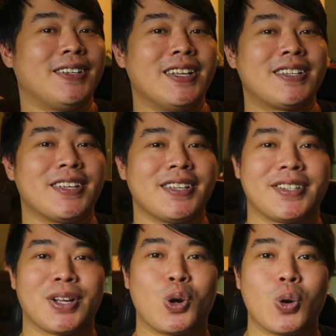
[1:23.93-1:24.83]
this is
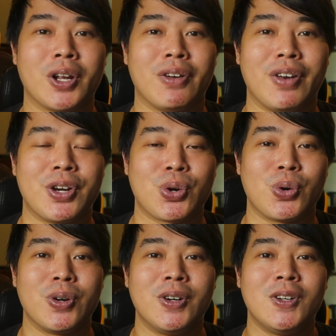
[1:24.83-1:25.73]
the golden ratio.
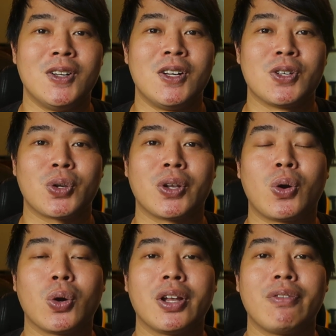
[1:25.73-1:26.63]
So the
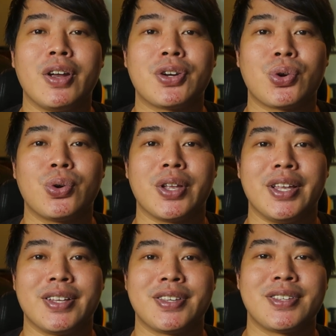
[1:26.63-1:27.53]
golden ratio
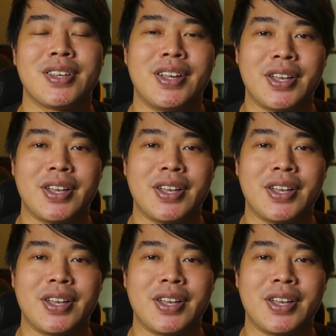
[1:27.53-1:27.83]
is